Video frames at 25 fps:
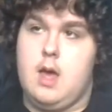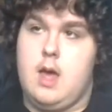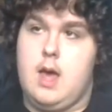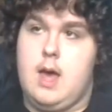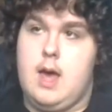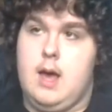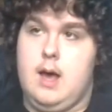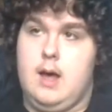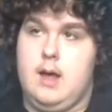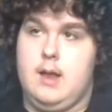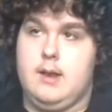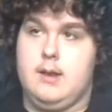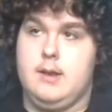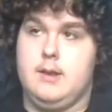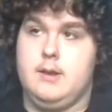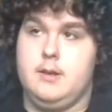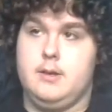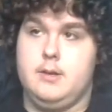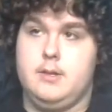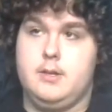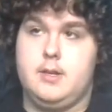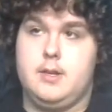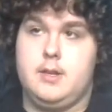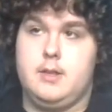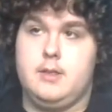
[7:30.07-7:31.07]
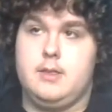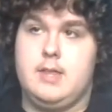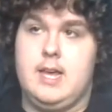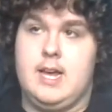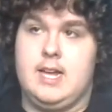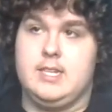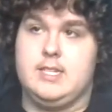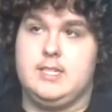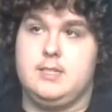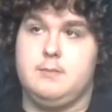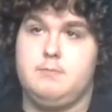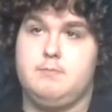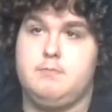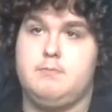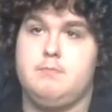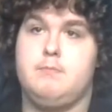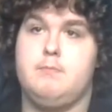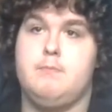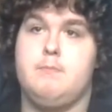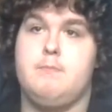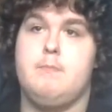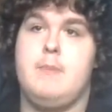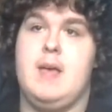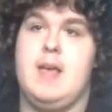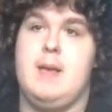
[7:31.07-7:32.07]
And that's
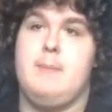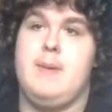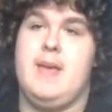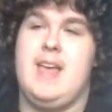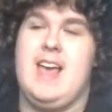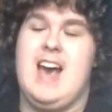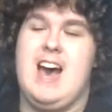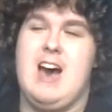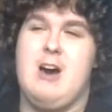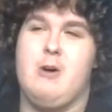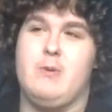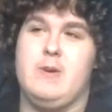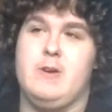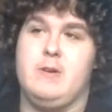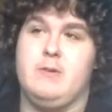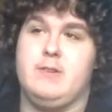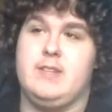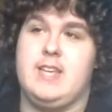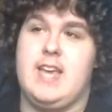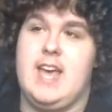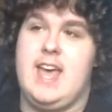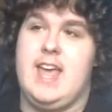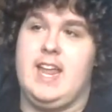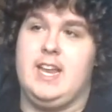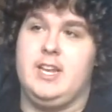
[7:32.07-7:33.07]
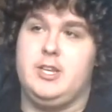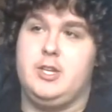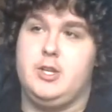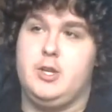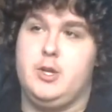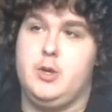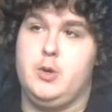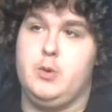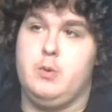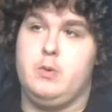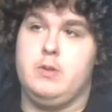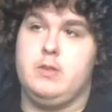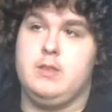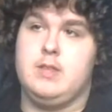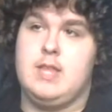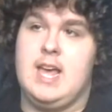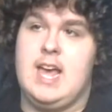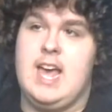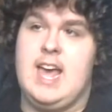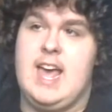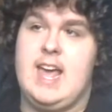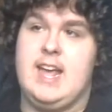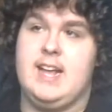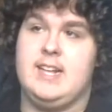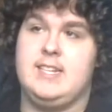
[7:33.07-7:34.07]
maybe how he would get into the
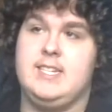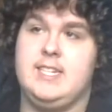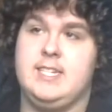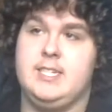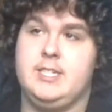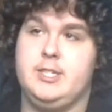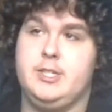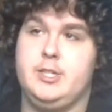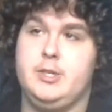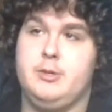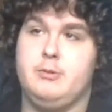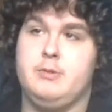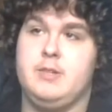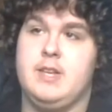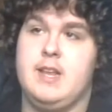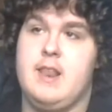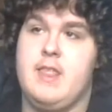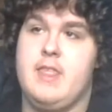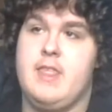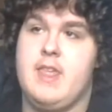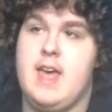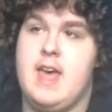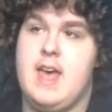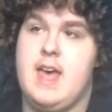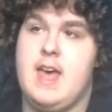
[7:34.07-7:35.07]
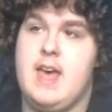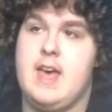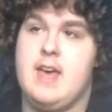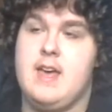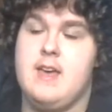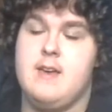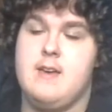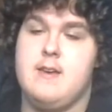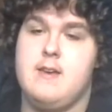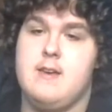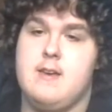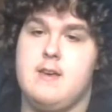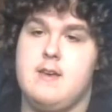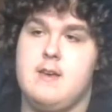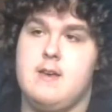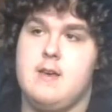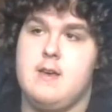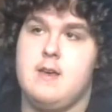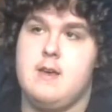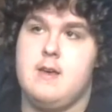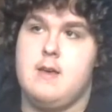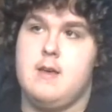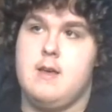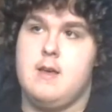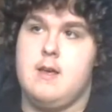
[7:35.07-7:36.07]
Hex is using their
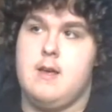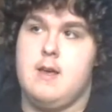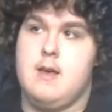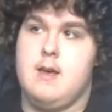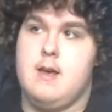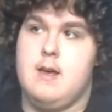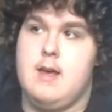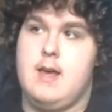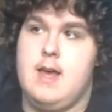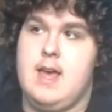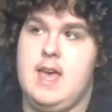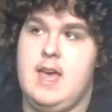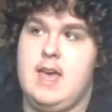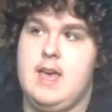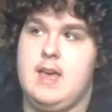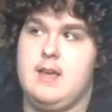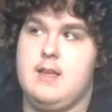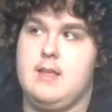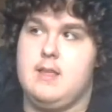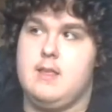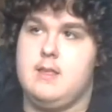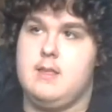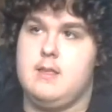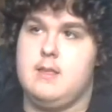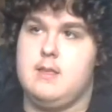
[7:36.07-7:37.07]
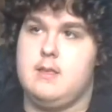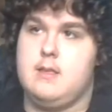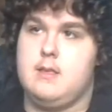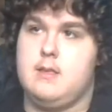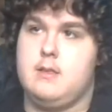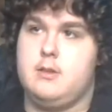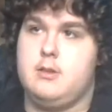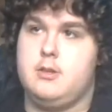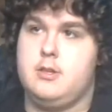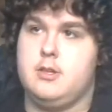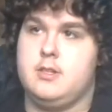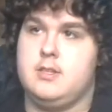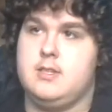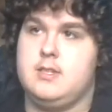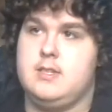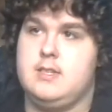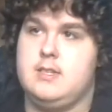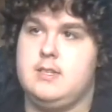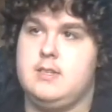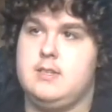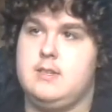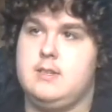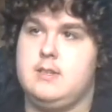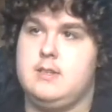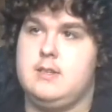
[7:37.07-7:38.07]
uh, just
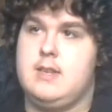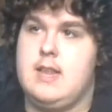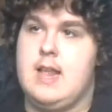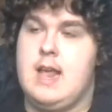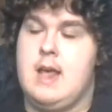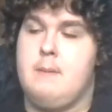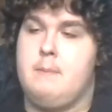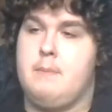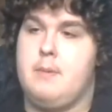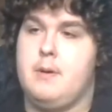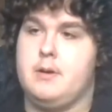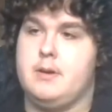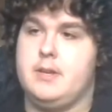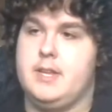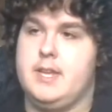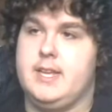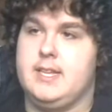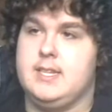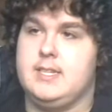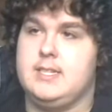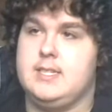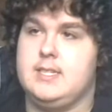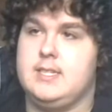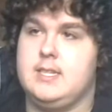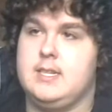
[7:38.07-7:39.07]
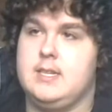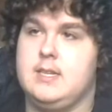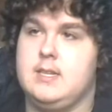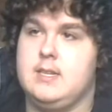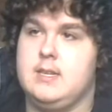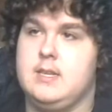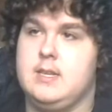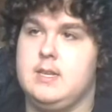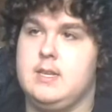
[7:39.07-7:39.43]
their bodies